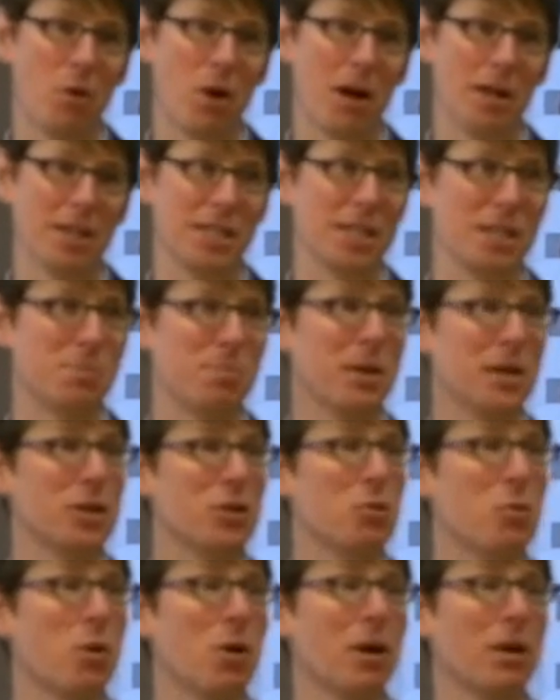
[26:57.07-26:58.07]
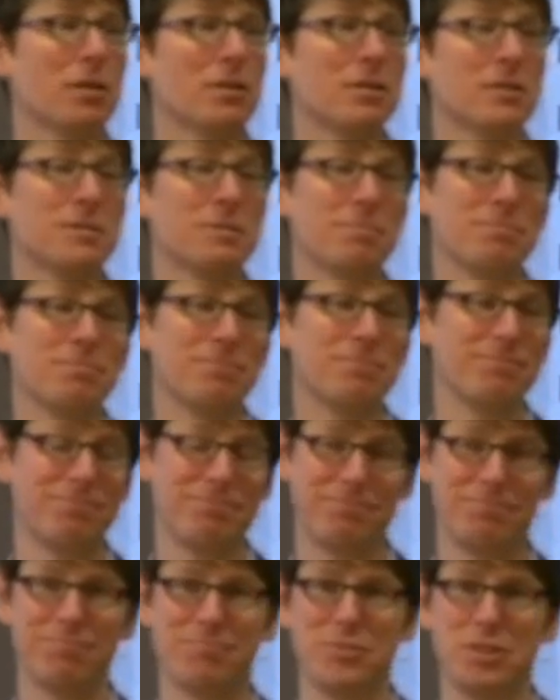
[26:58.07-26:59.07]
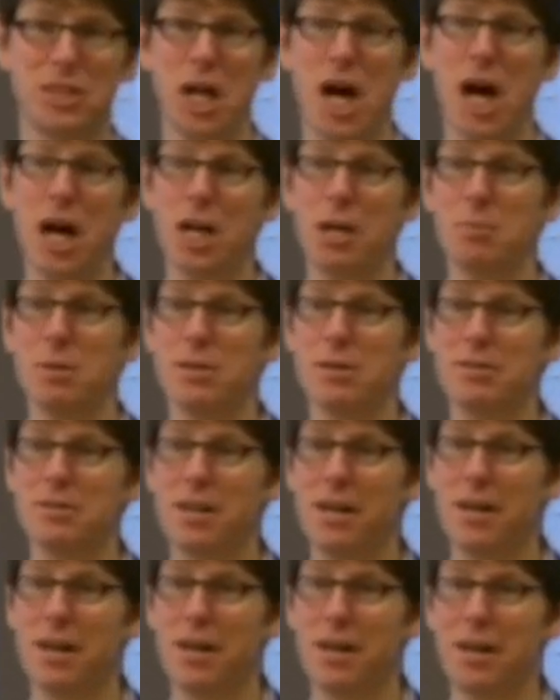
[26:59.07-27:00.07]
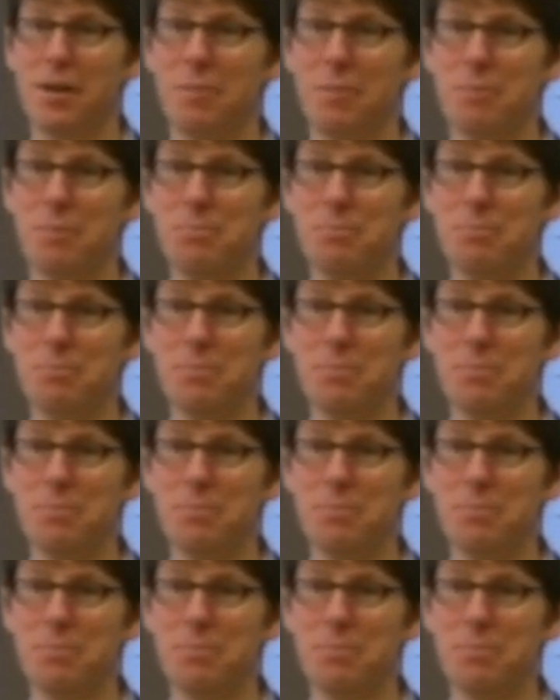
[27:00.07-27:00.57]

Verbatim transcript: process, but your document, um,